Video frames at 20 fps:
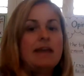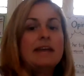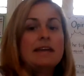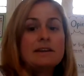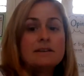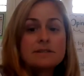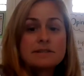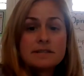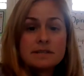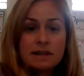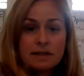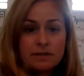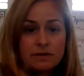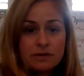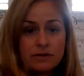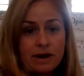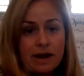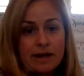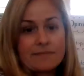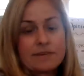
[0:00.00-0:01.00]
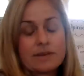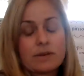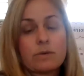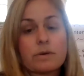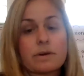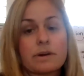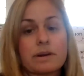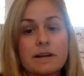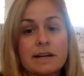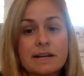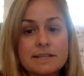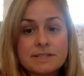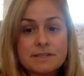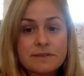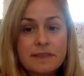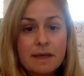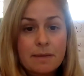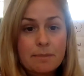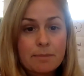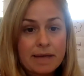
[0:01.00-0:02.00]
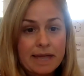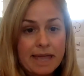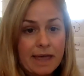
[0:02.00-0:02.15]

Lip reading: Here's another graphic organizer that might